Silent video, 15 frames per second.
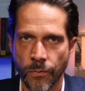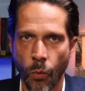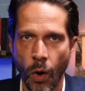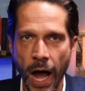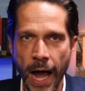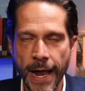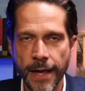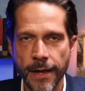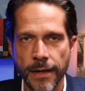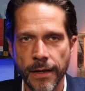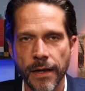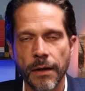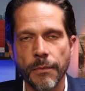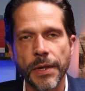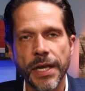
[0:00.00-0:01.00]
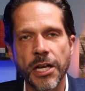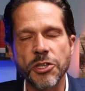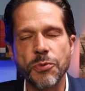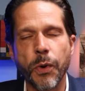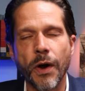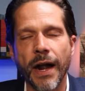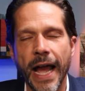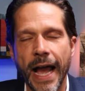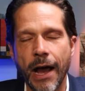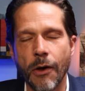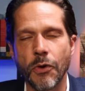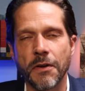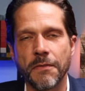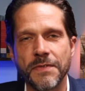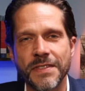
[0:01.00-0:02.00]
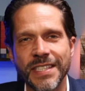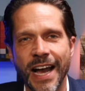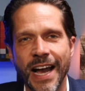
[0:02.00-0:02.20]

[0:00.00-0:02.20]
Why? because we're out of